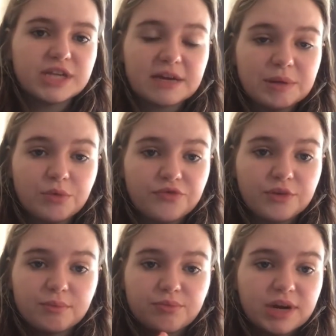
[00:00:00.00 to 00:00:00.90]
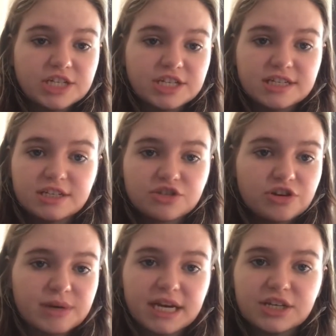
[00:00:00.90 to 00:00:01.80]
people from prejudice and
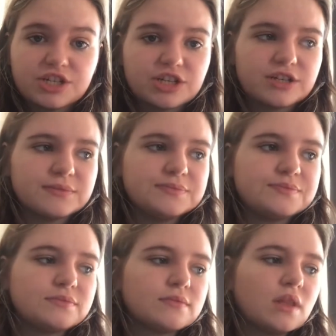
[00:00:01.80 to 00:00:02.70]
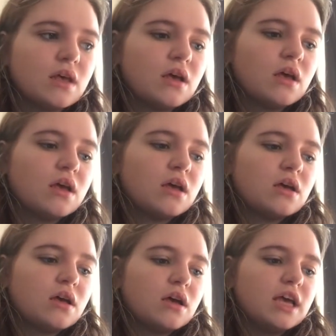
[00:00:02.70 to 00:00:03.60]
discrimination.
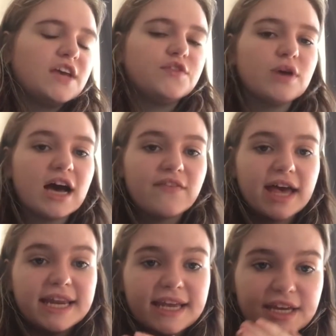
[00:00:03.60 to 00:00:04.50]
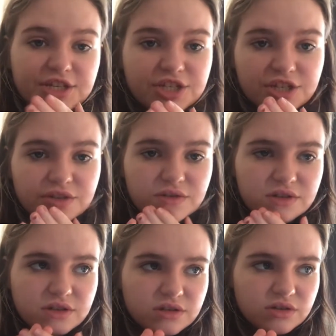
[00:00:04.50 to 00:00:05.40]
If you have any
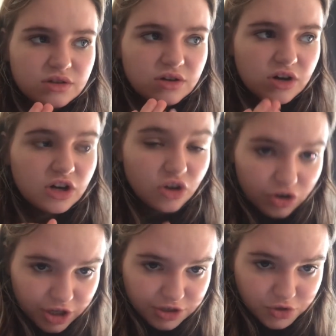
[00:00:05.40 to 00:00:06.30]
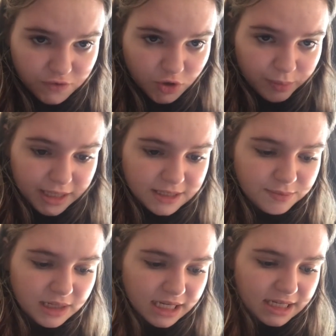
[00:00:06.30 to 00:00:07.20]
issues along those sort of topics,
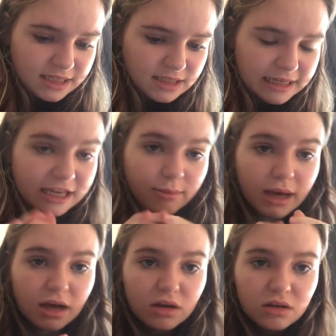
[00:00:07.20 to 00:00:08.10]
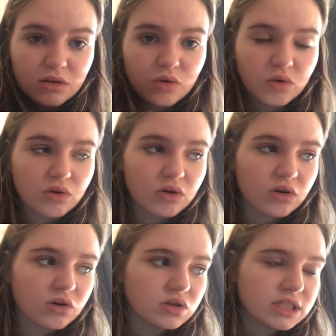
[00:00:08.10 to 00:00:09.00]
please email
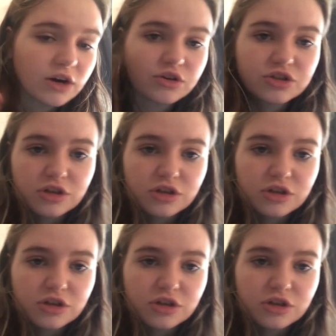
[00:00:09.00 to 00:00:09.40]
or tell your